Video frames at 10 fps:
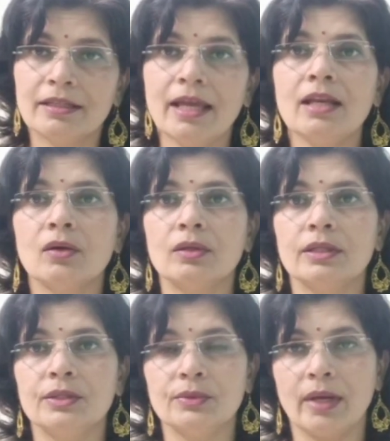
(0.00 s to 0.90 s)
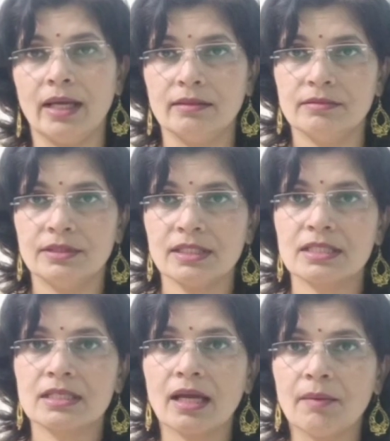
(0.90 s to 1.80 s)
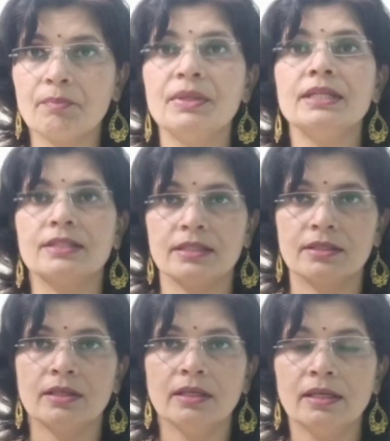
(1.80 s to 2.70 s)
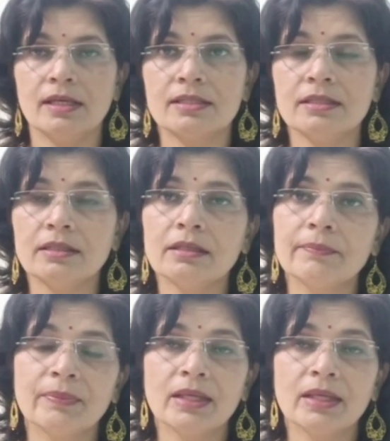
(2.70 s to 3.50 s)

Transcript: then only you can just complete it, isn't it?